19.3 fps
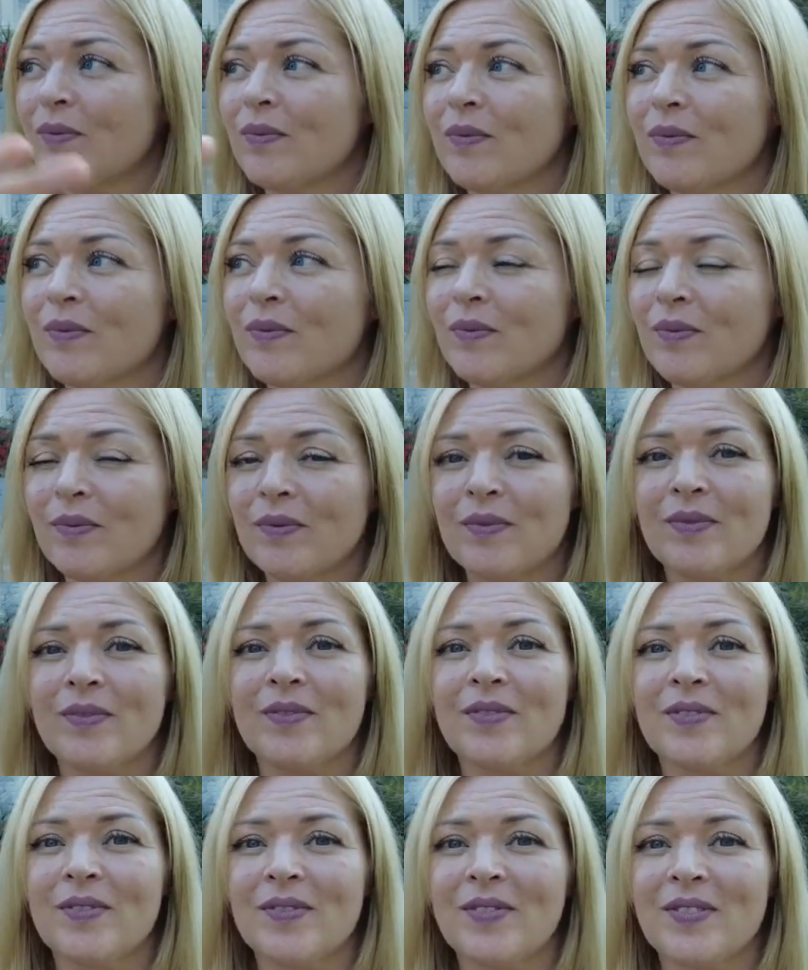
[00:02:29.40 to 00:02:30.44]

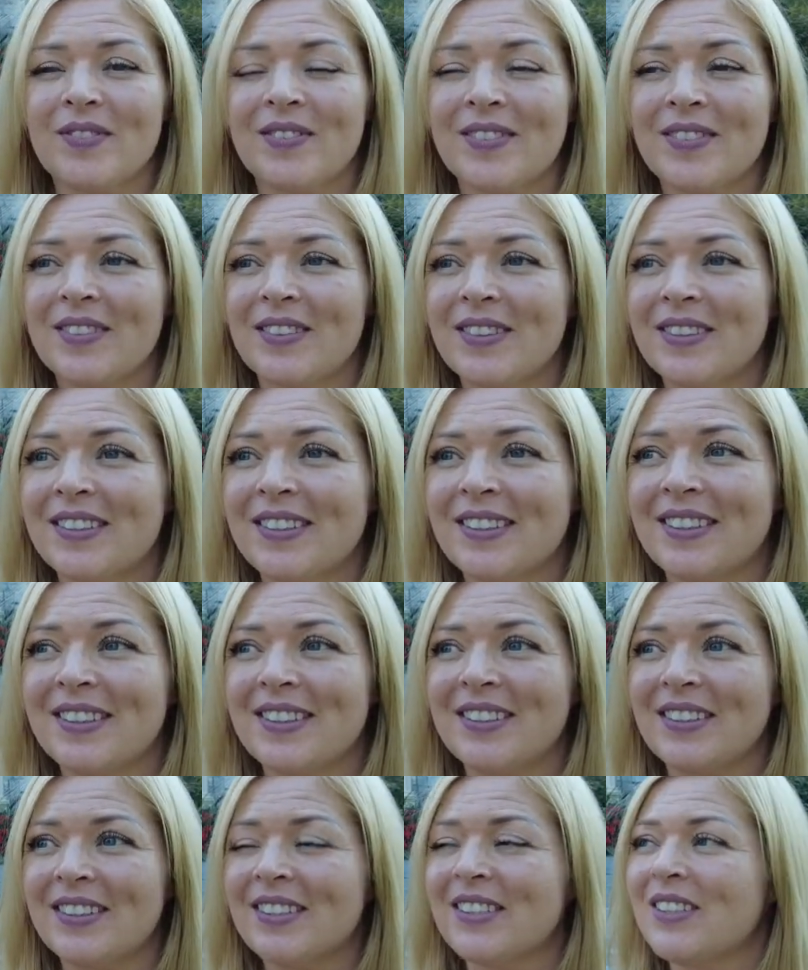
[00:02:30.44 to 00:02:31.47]

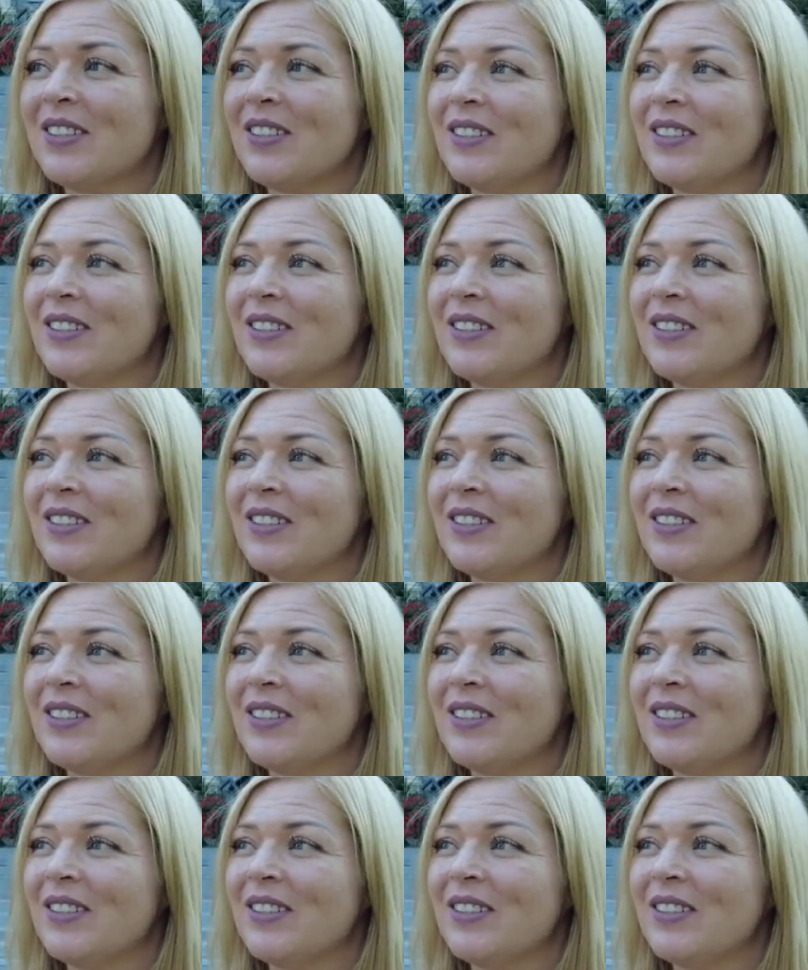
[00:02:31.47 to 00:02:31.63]
(silent)